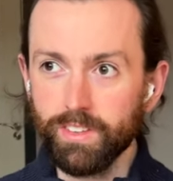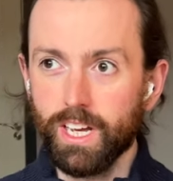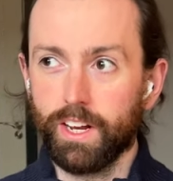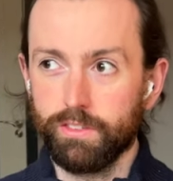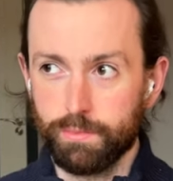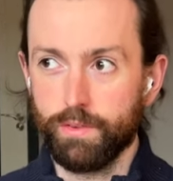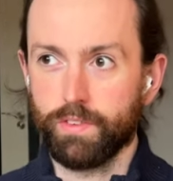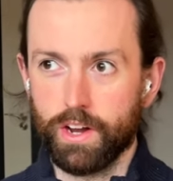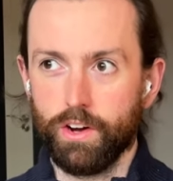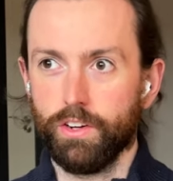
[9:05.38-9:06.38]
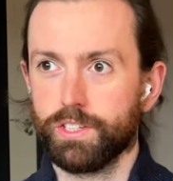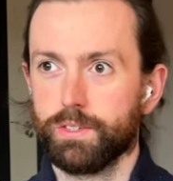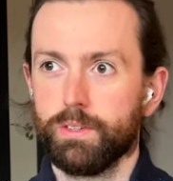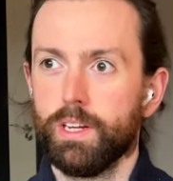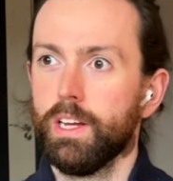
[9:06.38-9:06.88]
And I was being very honest.
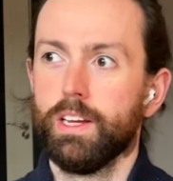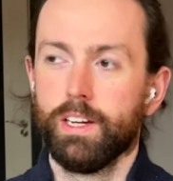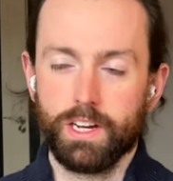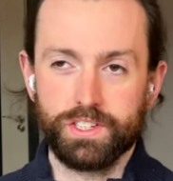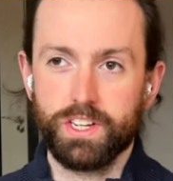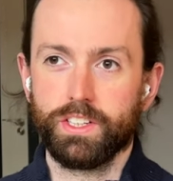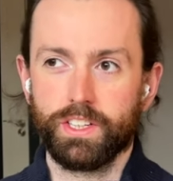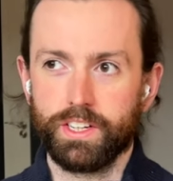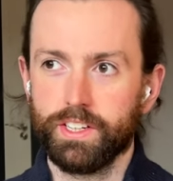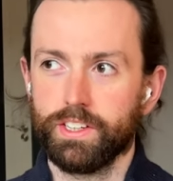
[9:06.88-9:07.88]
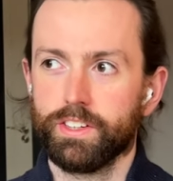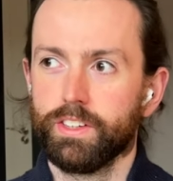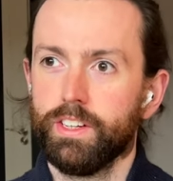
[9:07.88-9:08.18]
I genuinely didn't.